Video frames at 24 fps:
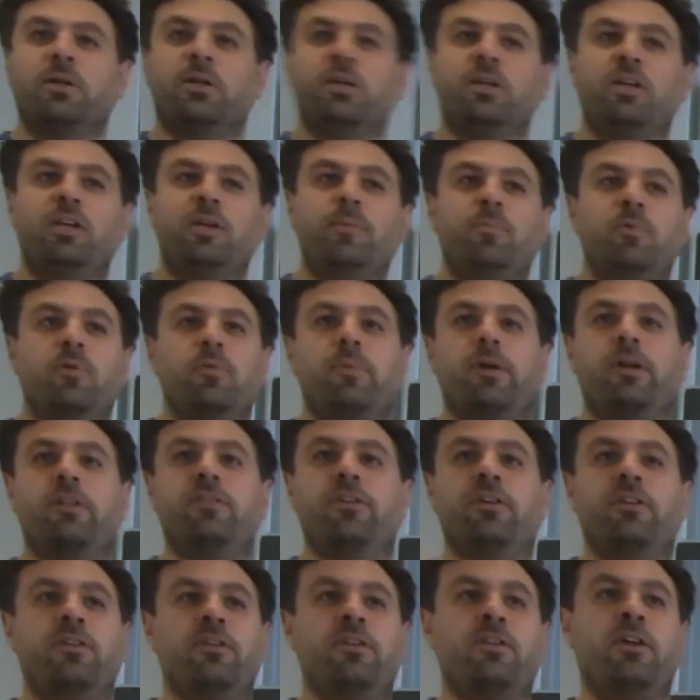implement
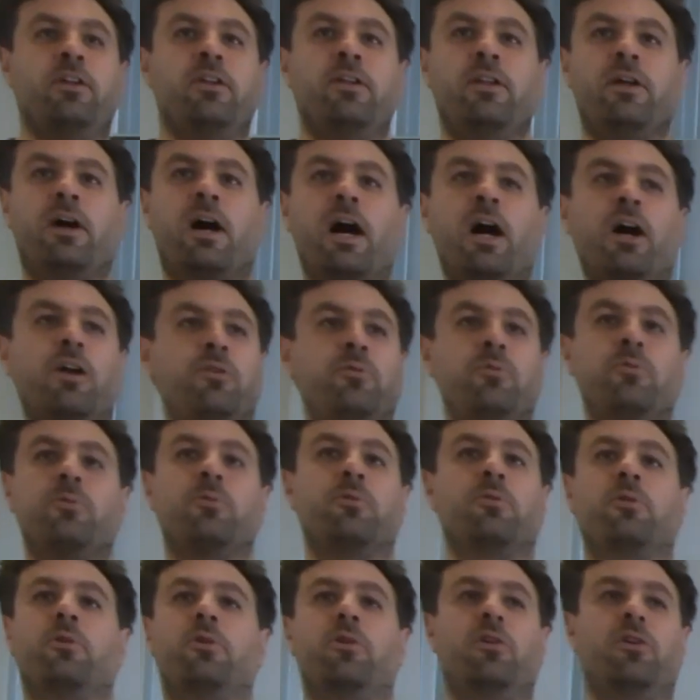an ALU
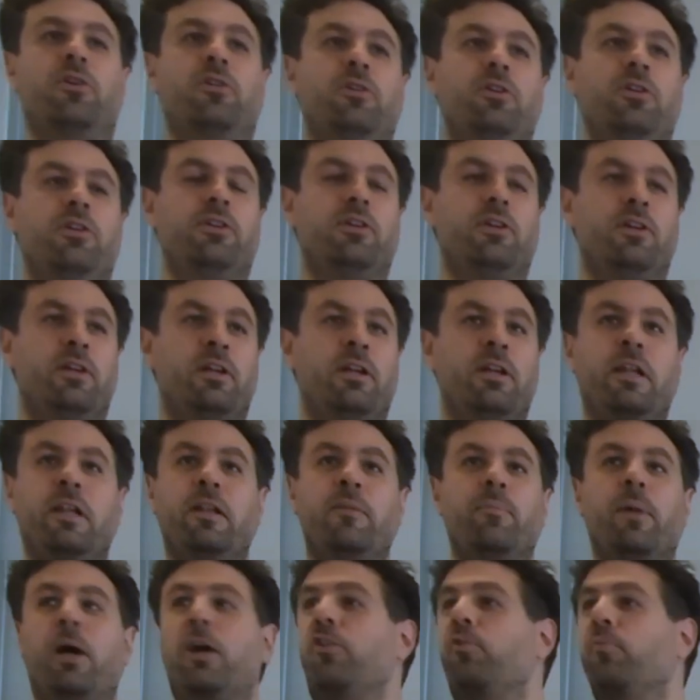or a little
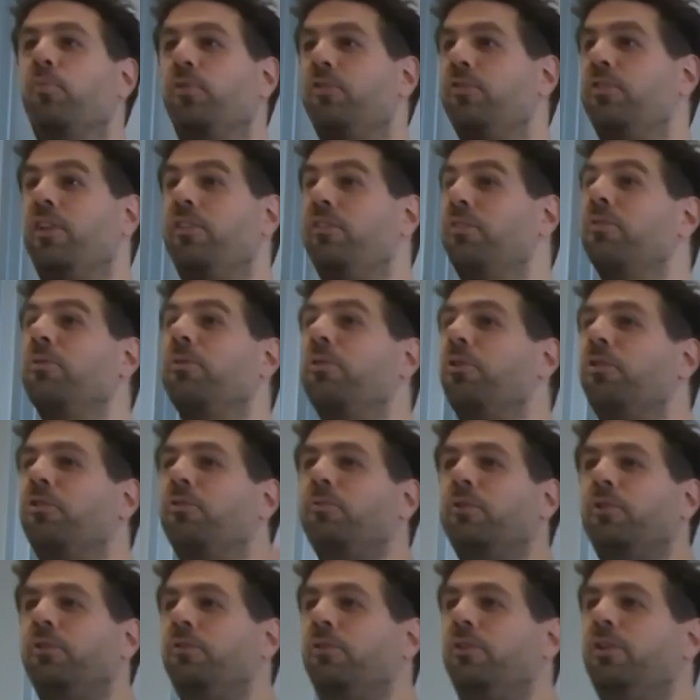microprocessor or whatever.